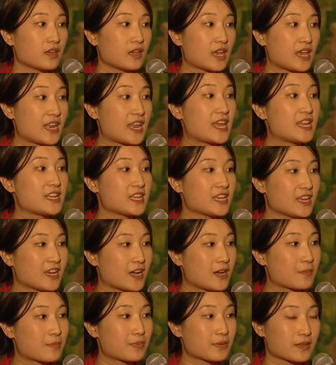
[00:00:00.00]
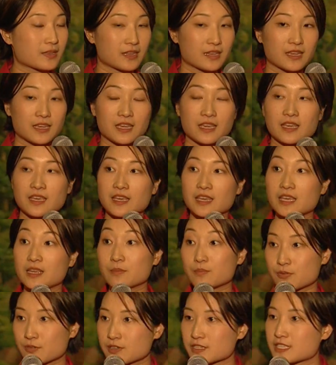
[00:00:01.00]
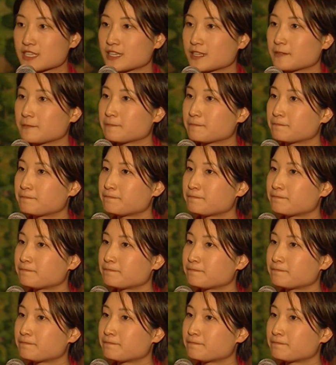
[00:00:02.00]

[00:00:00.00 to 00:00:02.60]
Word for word: and ending up in prison.